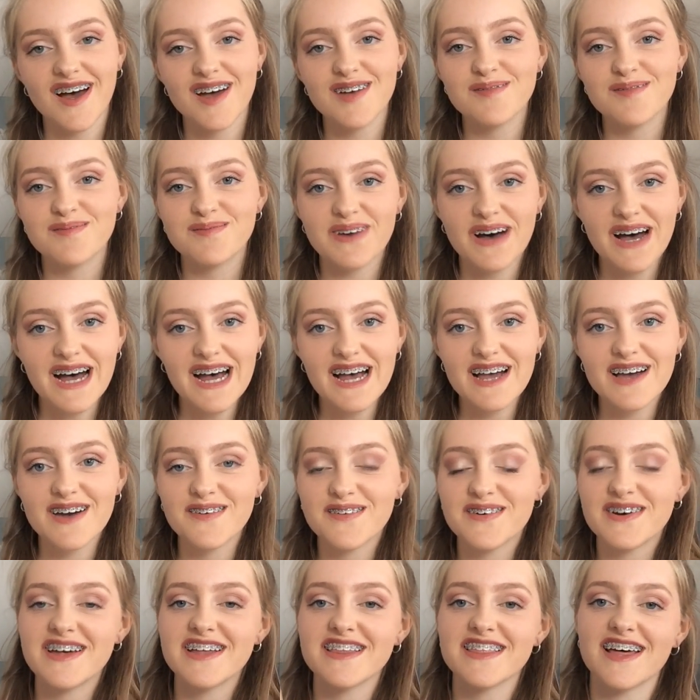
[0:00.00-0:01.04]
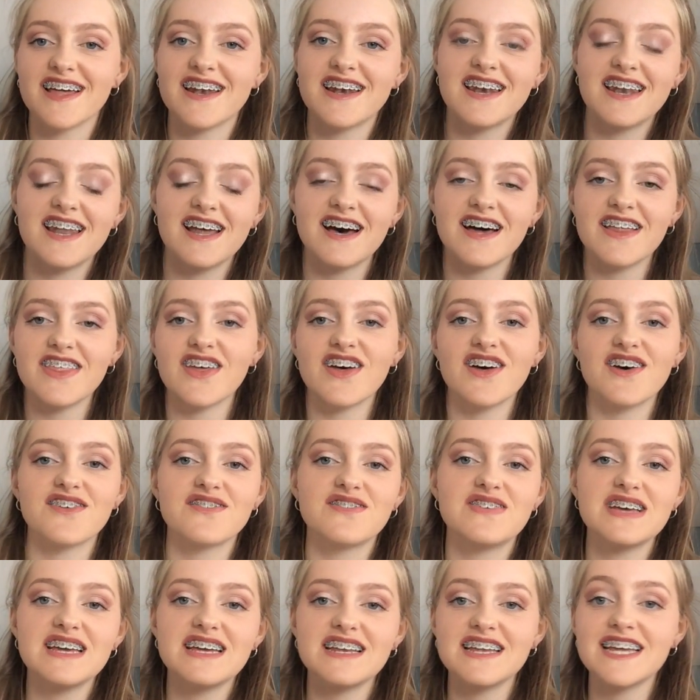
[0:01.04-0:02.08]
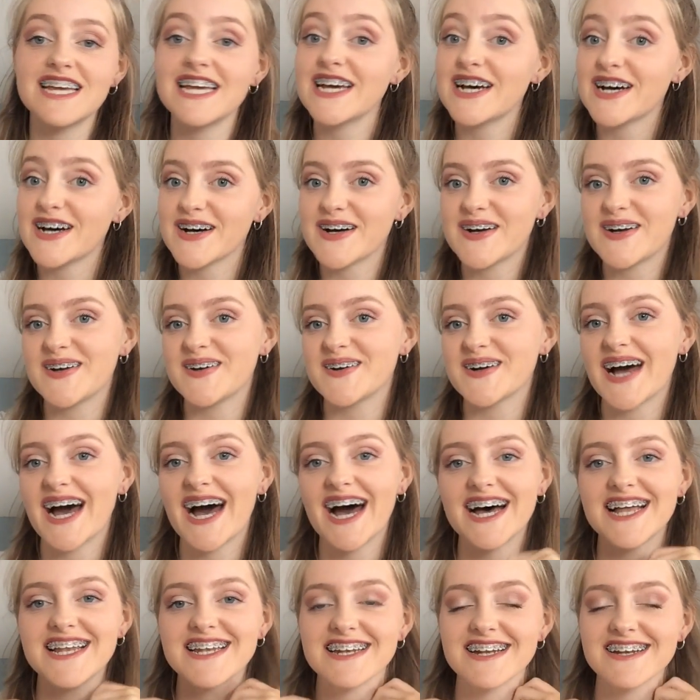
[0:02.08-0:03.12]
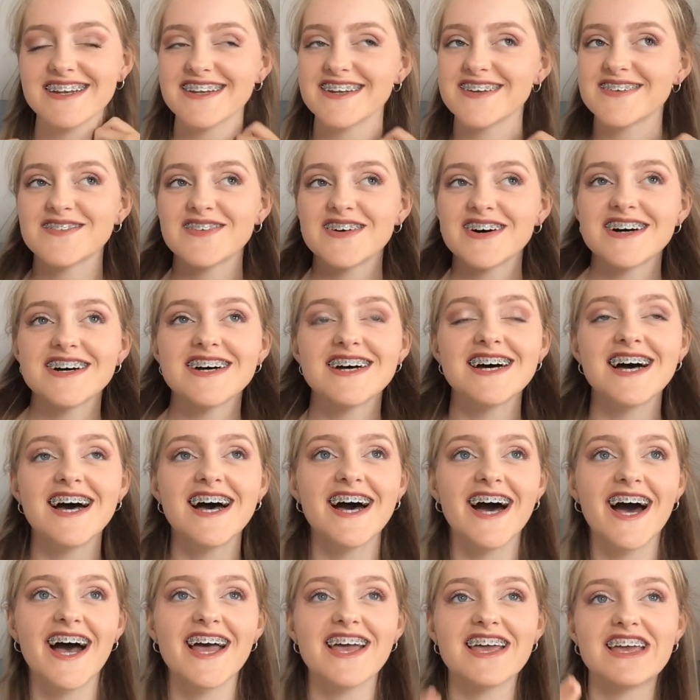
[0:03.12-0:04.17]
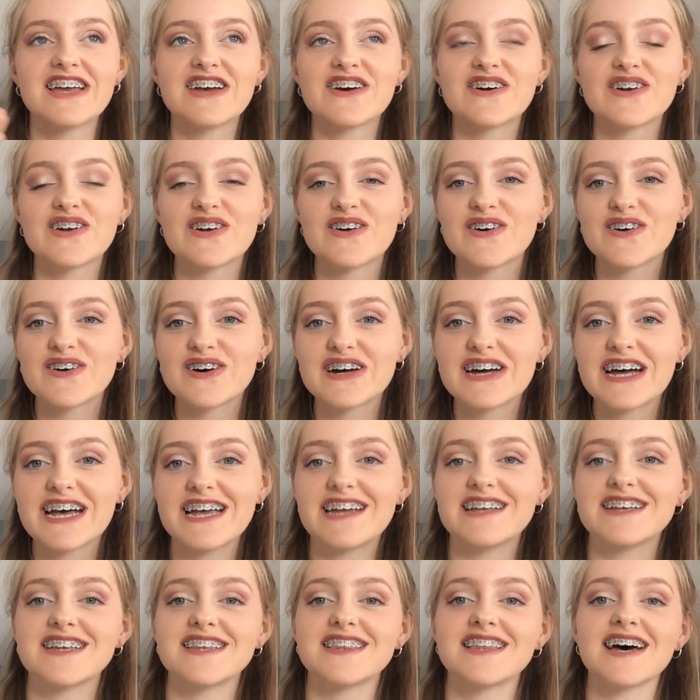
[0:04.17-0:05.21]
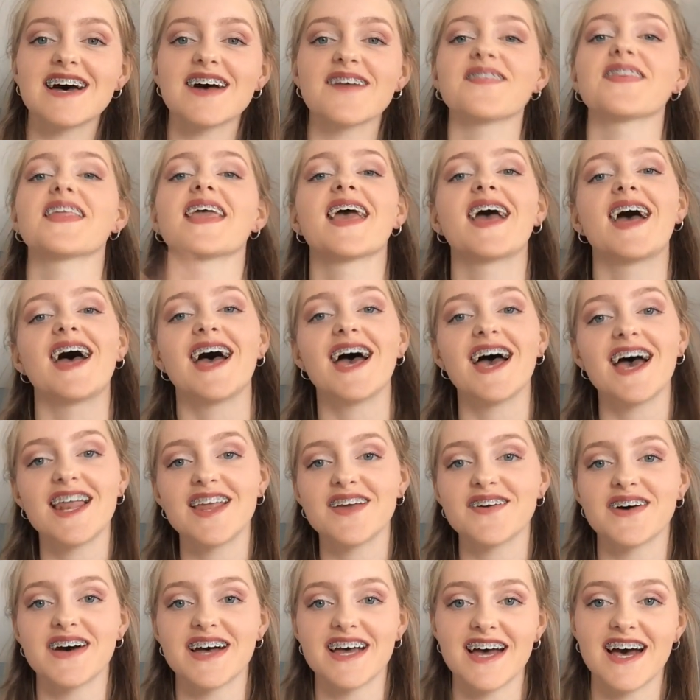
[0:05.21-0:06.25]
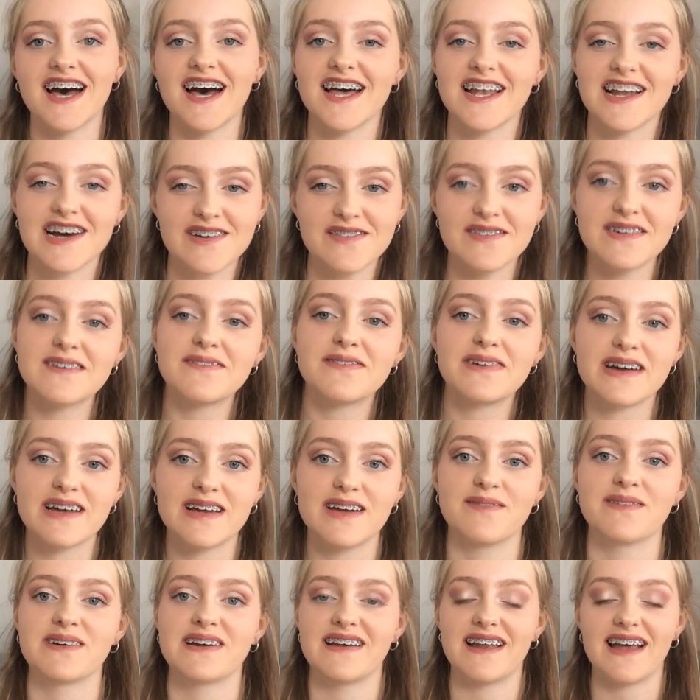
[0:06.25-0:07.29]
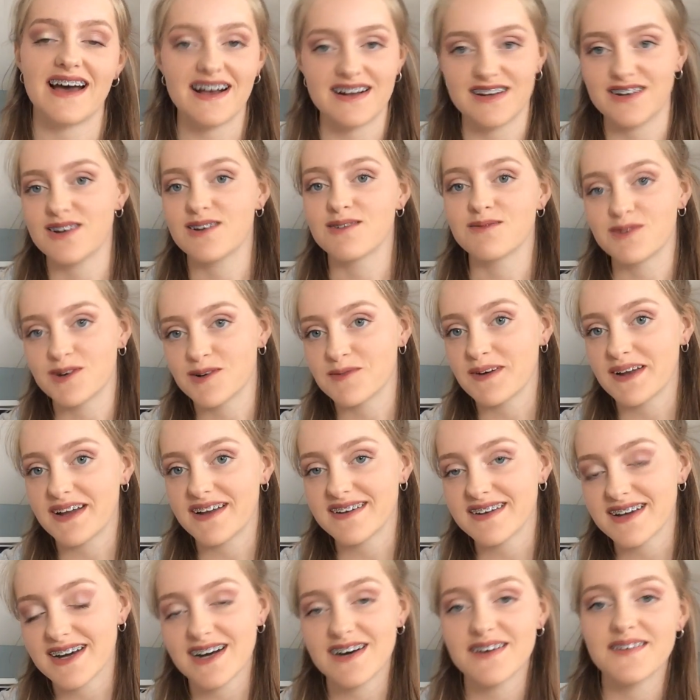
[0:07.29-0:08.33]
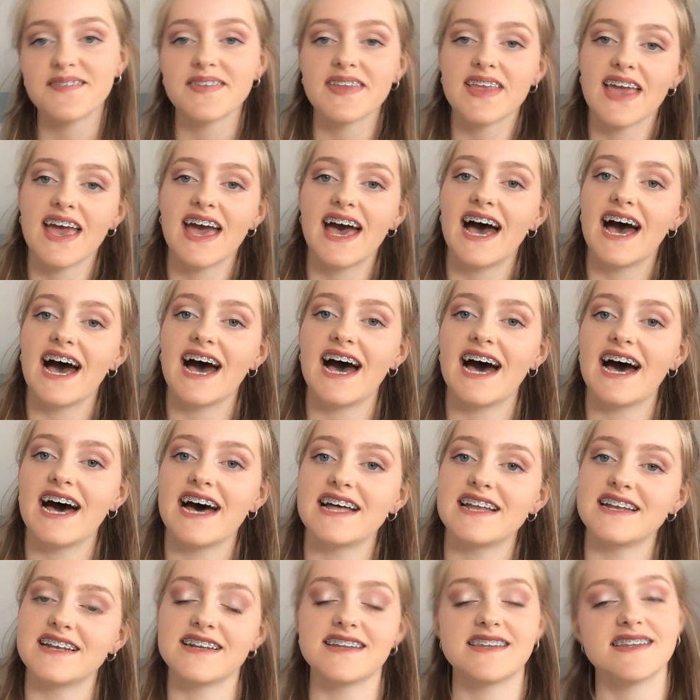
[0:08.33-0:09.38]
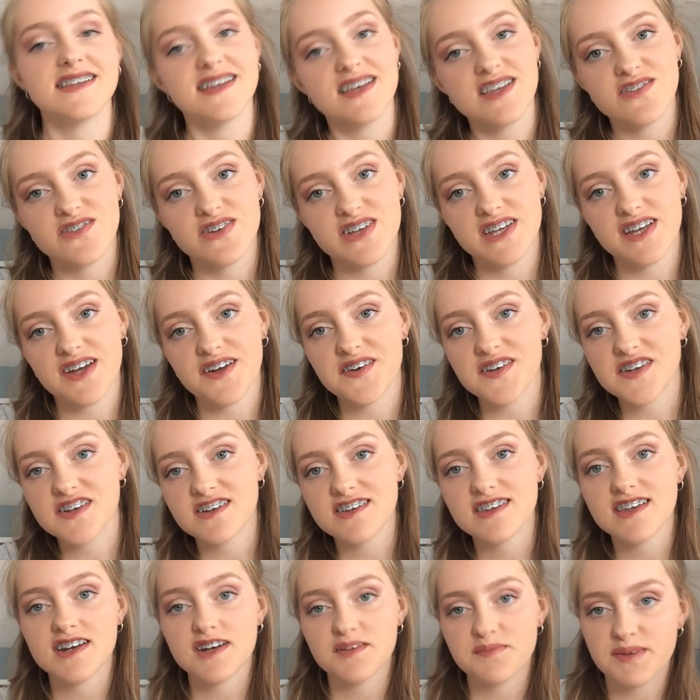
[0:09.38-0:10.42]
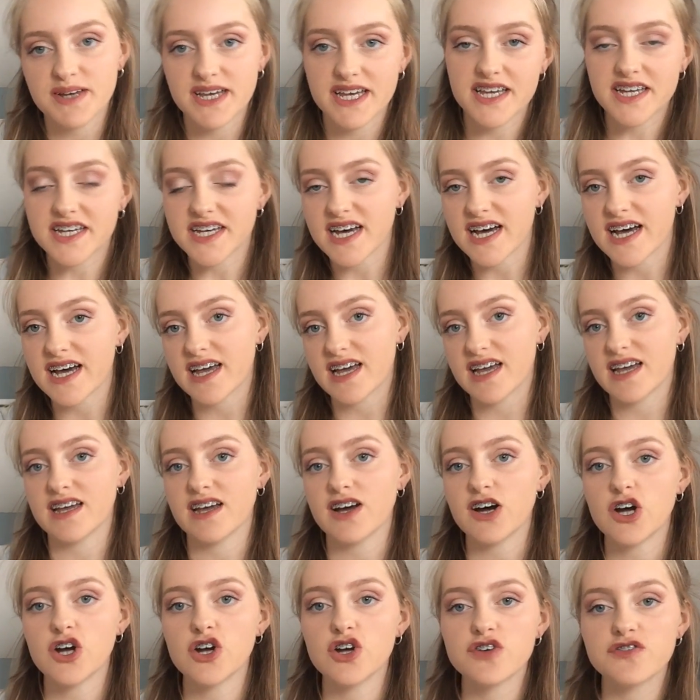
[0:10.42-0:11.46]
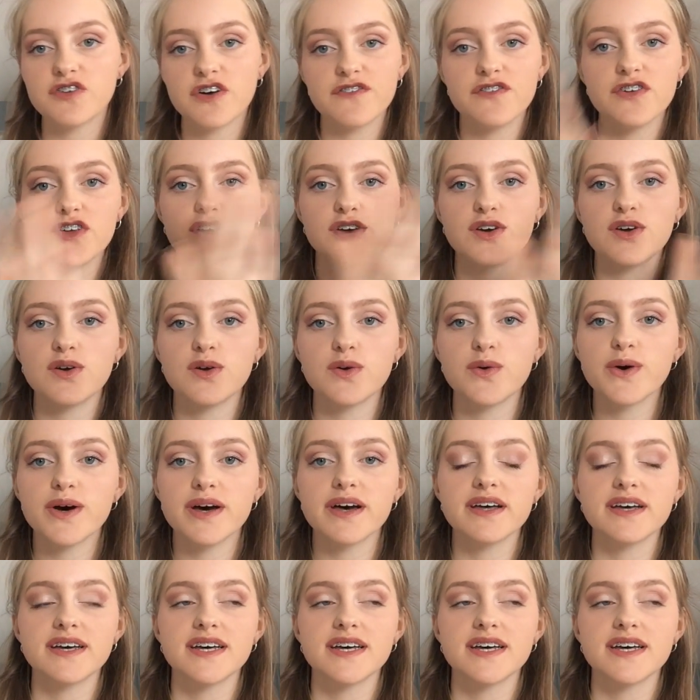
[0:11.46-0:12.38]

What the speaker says: I'm back with another video and I don't know why I elongated that. Anyway, and I'm in a pretty good mood as you can probably tell. And this video is just going to be a overview